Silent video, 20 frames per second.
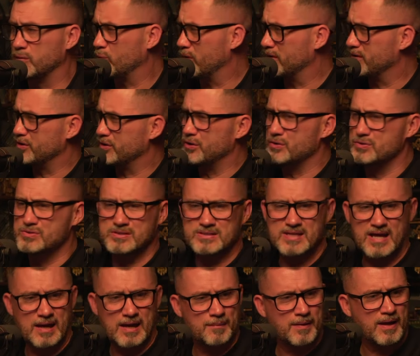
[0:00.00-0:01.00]
whether you're using
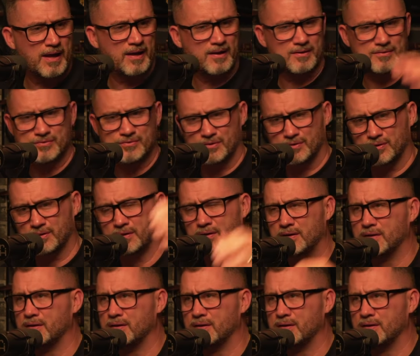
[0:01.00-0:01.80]
timeouts or